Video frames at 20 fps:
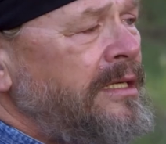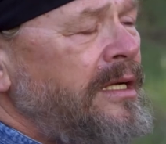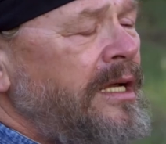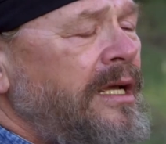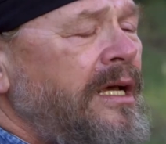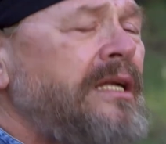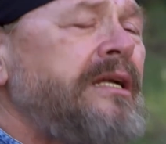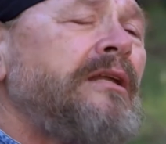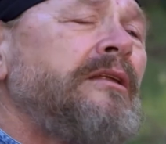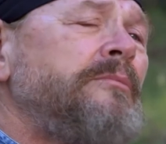
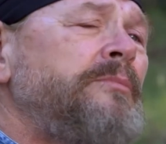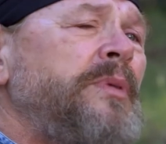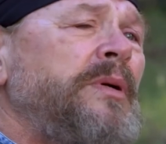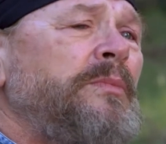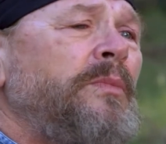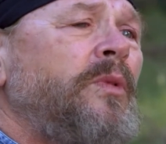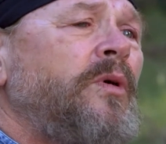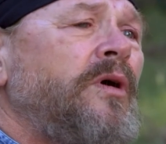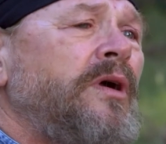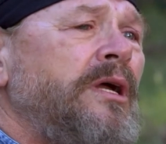had a little
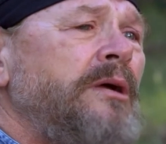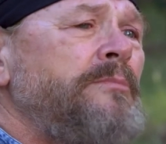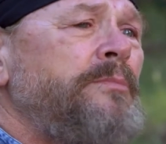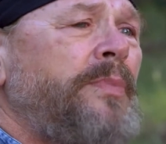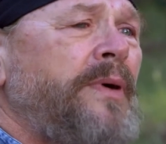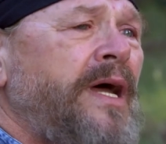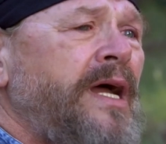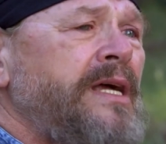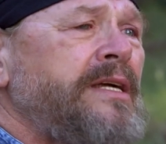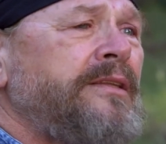bit more
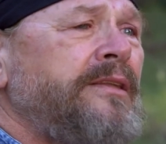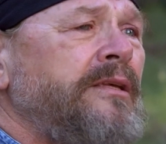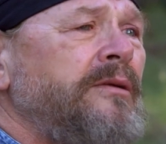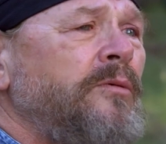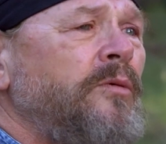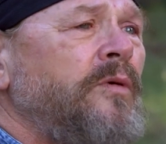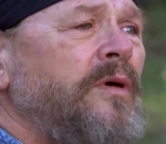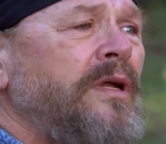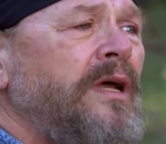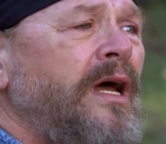impact
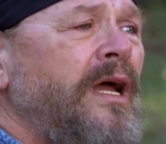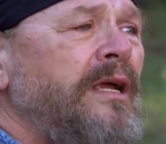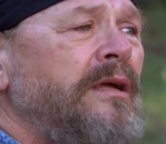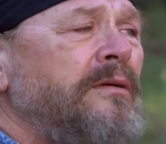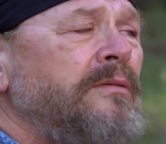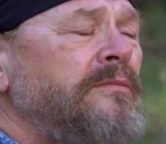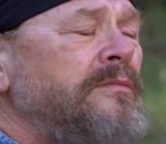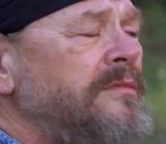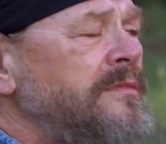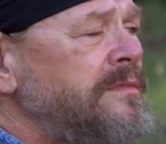than what
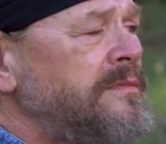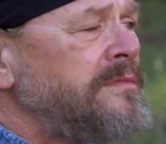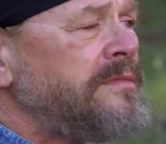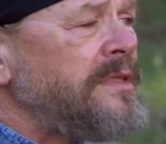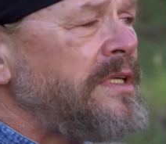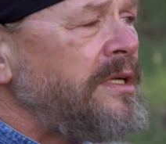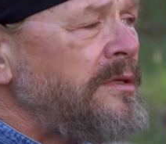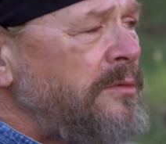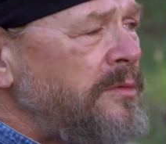I had